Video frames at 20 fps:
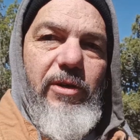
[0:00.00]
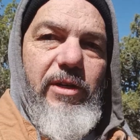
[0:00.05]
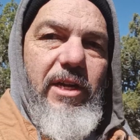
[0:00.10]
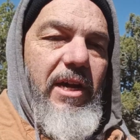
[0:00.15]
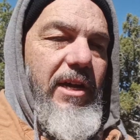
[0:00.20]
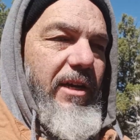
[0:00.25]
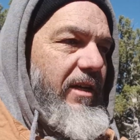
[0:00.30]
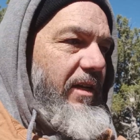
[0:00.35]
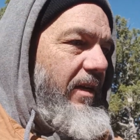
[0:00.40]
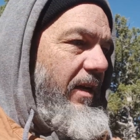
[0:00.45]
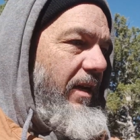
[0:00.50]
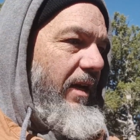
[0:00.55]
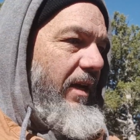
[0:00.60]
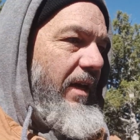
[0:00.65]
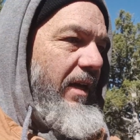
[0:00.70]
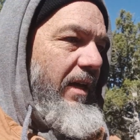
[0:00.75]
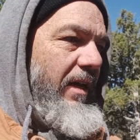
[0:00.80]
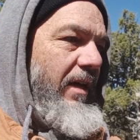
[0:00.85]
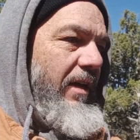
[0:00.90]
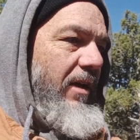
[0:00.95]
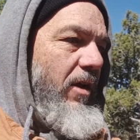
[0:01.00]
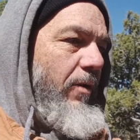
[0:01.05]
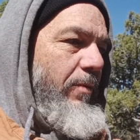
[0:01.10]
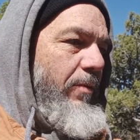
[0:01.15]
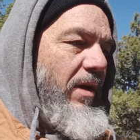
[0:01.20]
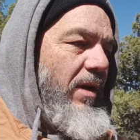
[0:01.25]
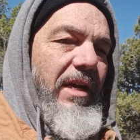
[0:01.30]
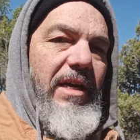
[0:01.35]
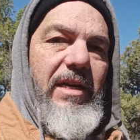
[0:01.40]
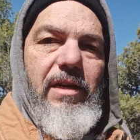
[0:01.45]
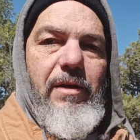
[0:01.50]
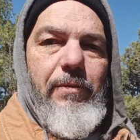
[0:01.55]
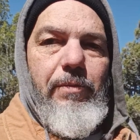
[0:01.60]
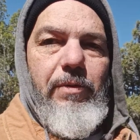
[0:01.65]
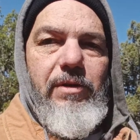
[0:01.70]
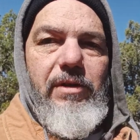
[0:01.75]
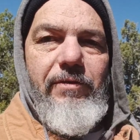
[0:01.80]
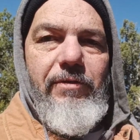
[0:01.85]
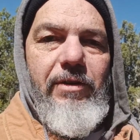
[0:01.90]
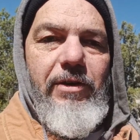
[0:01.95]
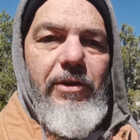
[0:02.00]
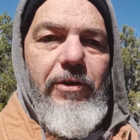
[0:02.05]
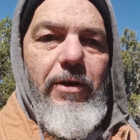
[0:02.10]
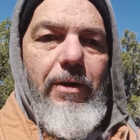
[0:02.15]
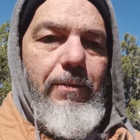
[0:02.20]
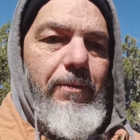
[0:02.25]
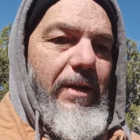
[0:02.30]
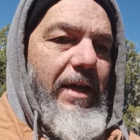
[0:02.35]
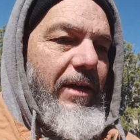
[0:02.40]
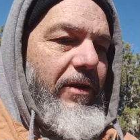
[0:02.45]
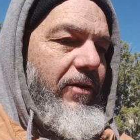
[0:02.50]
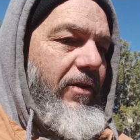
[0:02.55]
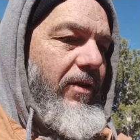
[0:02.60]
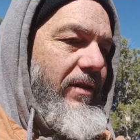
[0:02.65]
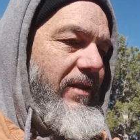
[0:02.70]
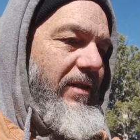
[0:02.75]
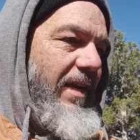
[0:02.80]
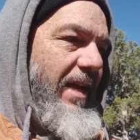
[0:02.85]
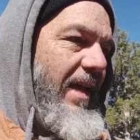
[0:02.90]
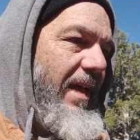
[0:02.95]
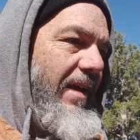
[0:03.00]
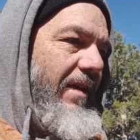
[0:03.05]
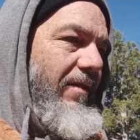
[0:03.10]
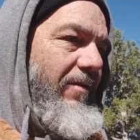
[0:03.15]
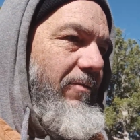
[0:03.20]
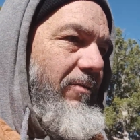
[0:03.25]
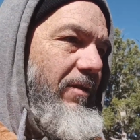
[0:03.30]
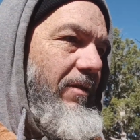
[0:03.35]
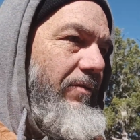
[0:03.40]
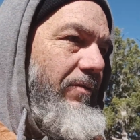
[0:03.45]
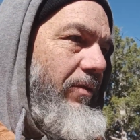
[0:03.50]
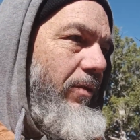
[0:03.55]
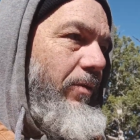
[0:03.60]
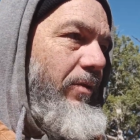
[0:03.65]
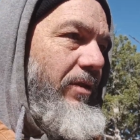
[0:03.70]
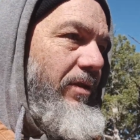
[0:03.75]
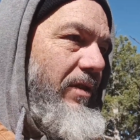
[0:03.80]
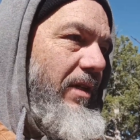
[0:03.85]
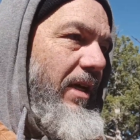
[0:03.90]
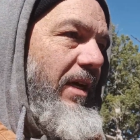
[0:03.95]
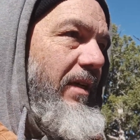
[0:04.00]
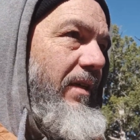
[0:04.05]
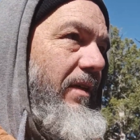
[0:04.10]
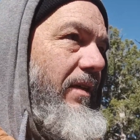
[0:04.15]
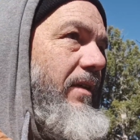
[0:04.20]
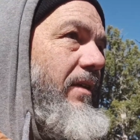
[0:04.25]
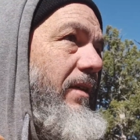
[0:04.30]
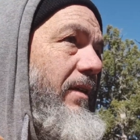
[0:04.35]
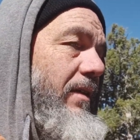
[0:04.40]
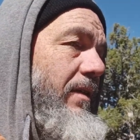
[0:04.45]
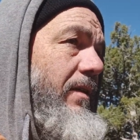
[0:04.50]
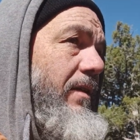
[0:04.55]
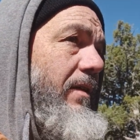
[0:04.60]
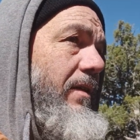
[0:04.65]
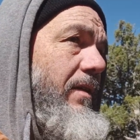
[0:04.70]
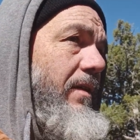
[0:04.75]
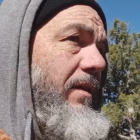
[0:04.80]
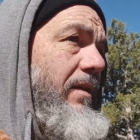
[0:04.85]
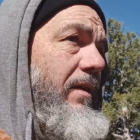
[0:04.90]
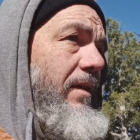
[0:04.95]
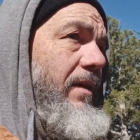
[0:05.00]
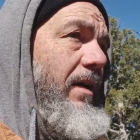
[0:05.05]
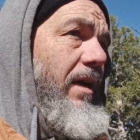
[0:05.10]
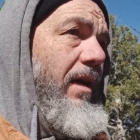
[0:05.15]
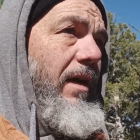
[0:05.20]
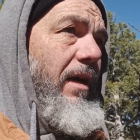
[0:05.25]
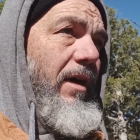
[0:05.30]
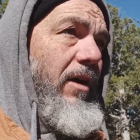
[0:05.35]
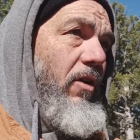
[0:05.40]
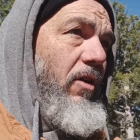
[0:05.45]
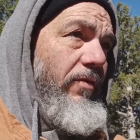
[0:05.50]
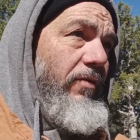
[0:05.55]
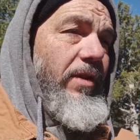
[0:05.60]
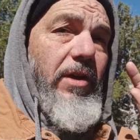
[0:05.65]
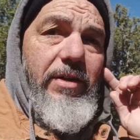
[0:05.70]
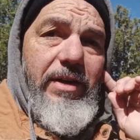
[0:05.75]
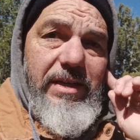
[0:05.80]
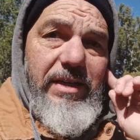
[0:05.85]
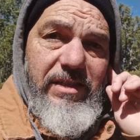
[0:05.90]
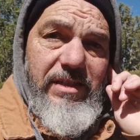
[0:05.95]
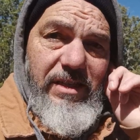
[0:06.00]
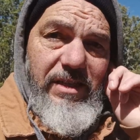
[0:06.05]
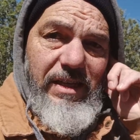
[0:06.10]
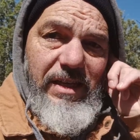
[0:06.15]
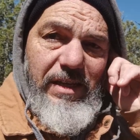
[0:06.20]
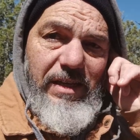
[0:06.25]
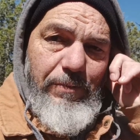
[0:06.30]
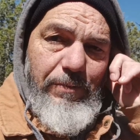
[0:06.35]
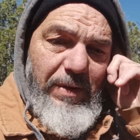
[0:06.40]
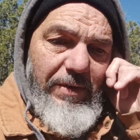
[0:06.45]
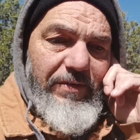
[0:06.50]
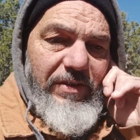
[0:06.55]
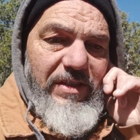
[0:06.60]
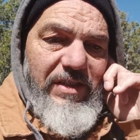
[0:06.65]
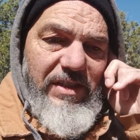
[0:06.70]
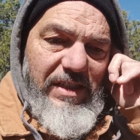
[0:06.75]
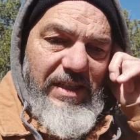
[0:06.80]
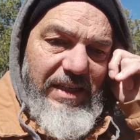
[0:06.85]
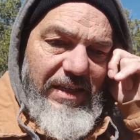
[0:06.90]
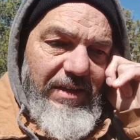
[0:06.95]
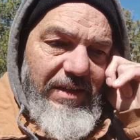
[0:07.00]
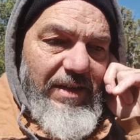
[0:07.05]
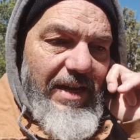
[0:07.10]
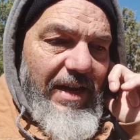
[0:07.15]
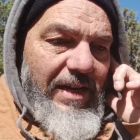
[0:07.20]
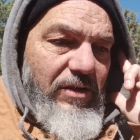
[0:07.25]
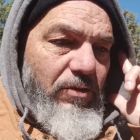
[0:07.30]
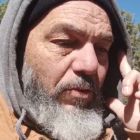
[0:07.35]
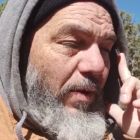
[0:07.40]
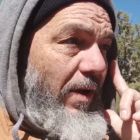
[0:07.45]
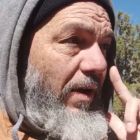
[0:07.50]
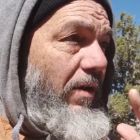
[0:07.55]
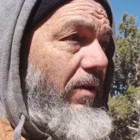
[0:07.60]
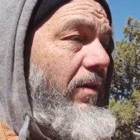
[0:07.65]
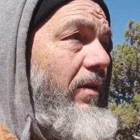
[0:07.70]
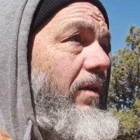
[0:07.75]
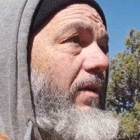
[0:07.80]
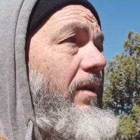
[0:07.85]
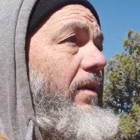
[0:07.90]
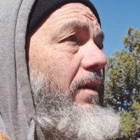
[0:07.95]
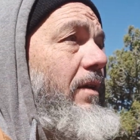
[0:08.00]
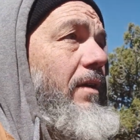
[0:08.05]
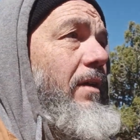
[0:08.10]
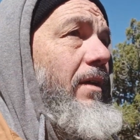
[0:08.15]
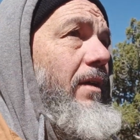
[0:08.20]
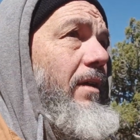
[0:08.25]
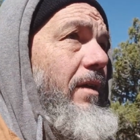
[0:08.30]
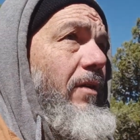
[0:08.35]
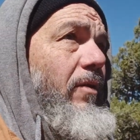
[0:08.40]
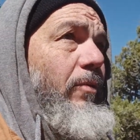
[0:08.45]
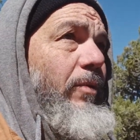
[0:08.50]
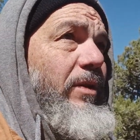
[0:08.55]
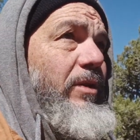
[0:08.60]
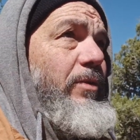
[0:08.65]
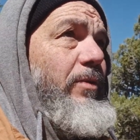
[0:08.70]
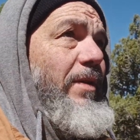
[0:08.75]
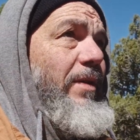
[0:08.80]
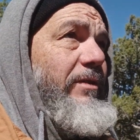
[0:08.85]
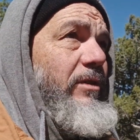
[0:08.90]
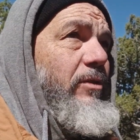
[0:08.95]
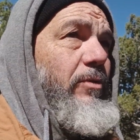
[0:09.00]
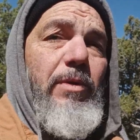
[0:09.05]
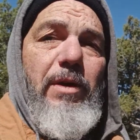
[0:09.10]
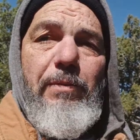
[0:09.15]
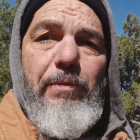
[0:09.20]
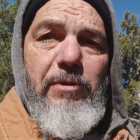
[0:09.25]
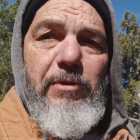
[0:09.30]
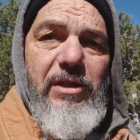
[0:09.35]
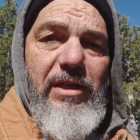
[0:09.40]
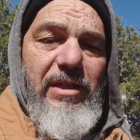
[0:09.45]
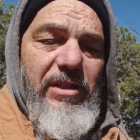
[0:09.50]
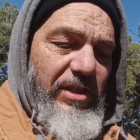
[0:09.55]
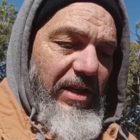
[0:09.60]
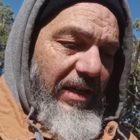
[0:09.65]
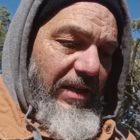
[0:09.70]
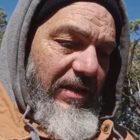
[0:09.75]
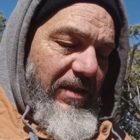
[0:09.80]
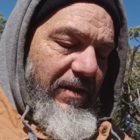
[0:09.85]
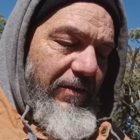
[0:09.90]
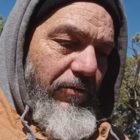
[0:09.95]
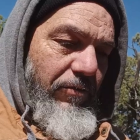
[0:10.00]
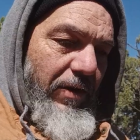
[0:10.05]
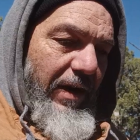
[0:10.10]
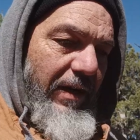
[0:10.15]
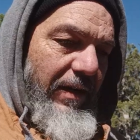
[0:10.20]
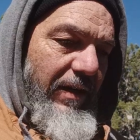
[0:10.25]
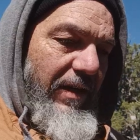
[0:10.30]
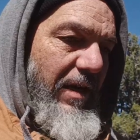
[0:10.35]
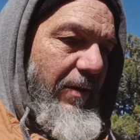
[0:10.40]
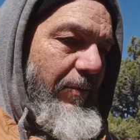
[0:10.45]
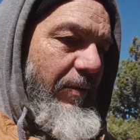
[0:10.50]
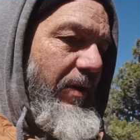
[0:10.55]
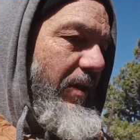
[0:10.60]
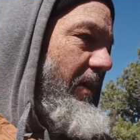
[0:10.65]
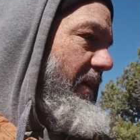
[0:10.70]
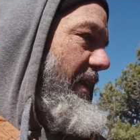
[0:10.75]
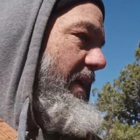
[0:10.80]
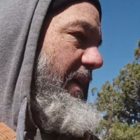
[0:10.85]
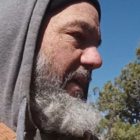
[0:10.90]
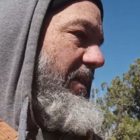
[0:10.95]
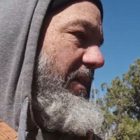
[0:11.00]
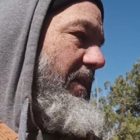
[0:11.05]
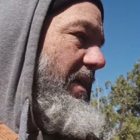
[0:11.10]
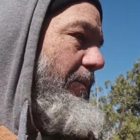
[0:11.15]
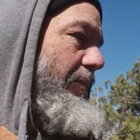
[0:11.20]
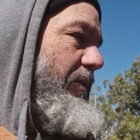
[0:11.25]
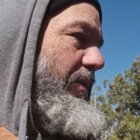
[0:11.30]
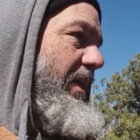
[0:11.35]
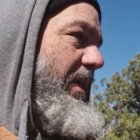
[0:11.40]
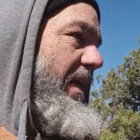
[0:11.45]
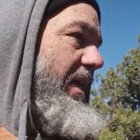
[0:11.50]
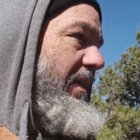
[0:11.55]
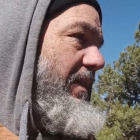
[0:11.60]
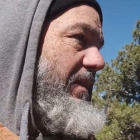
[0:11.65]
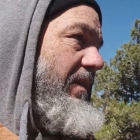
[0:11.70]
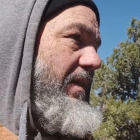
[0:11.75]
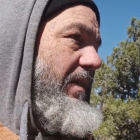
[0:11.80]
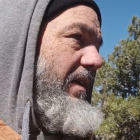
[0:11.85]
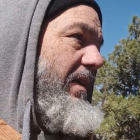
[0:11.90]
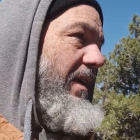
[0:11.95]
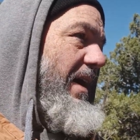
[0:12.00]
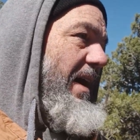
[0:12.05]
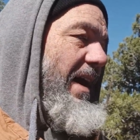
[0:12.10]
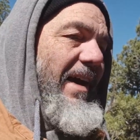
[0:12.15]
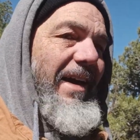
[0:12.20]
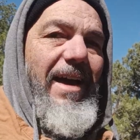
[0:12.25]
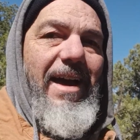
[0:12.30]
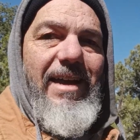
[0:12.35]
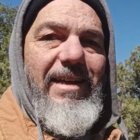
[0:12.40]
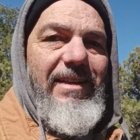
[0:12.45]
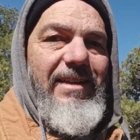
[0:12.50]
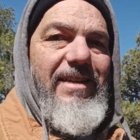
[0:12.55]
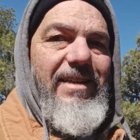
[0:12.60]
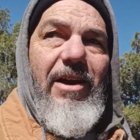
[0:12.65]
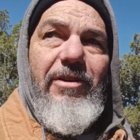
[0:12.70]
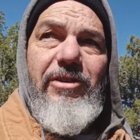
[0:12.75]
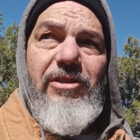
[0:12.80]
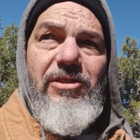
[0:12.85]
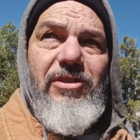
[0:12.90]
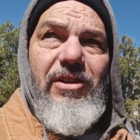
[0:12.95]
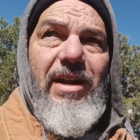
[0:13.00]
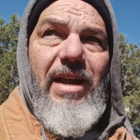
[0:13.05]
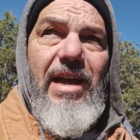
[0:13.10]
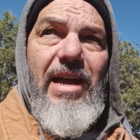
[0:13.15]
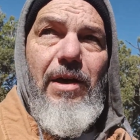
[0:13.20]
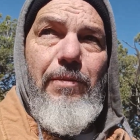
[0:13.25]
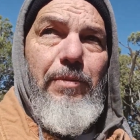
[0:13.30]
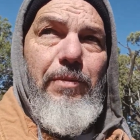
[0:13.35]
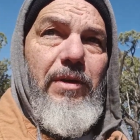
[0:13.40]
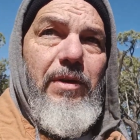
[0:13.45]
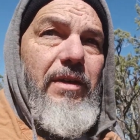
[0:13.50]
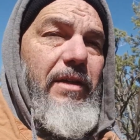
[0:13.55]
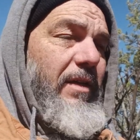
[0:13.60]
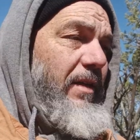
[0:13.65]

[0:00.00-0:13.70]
done. And I'll probably end up putting a video up later on today when the floor is done. Hopefully I'll get to the PVC as well. We do have a 20% chance of rain coming in the next couple days. I highly doubt it's going to happen,